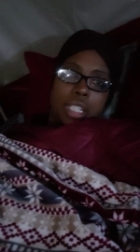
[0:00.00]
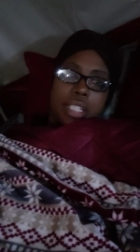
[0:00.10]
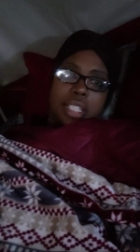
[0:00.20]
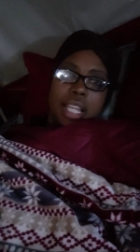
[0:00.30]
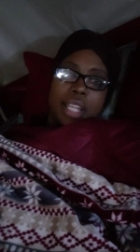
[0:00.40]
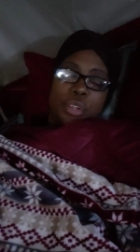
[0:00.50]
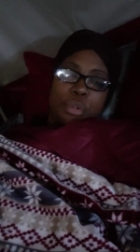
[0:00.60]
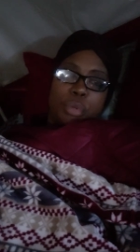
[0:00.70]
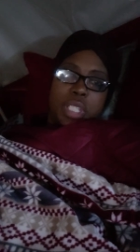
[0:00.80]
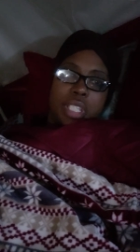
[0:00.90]
It's not
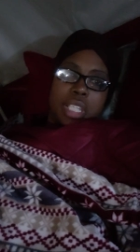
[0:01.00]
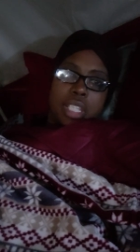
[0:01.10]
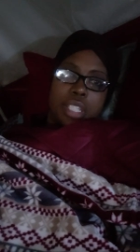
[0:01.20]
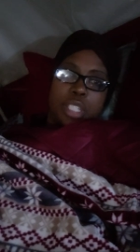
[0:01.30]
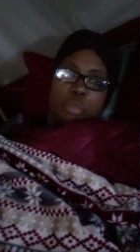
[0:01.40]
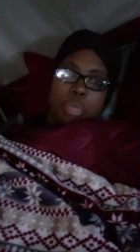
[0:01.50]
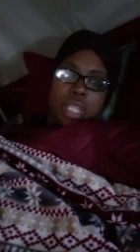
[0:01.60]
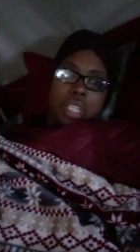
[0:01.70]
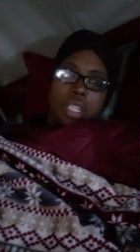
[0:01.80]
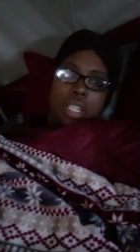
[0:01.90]
always easy to
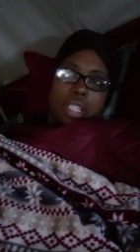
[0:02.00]
be